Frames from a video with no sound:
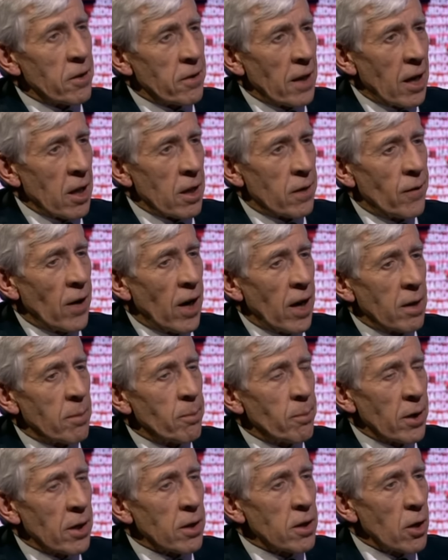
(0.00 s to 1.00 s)

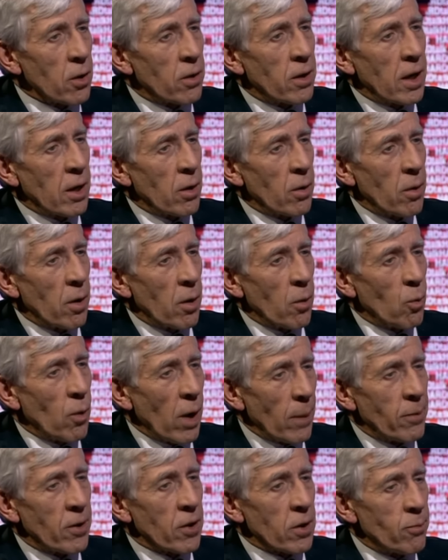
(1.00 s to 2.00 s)
satisfied, but nuclear
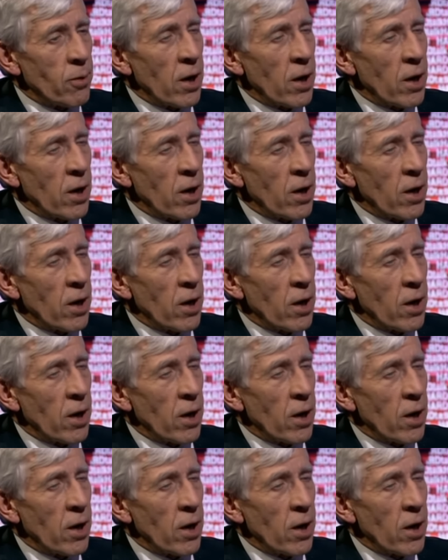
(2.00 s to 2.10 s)
weapons